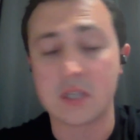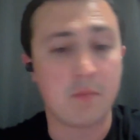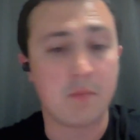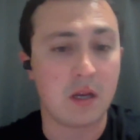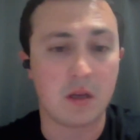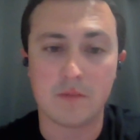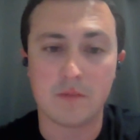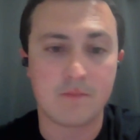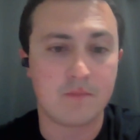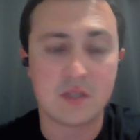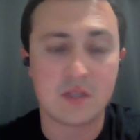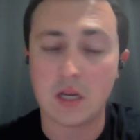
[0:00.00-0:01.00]
It had been
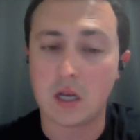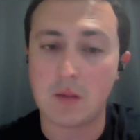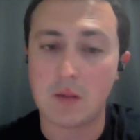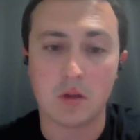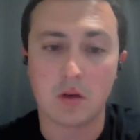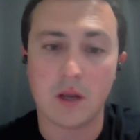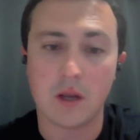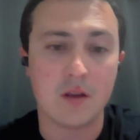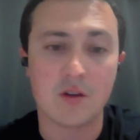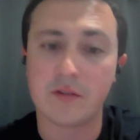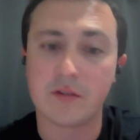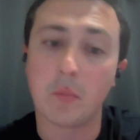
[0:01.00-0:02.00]
seen a couple of great
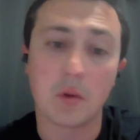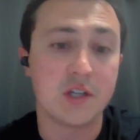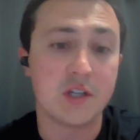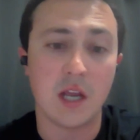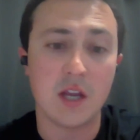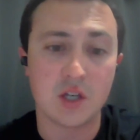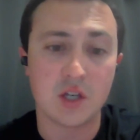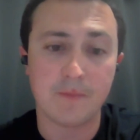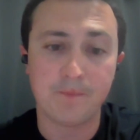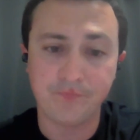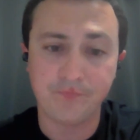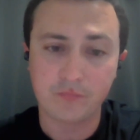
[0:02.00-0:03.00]
years of appreciation.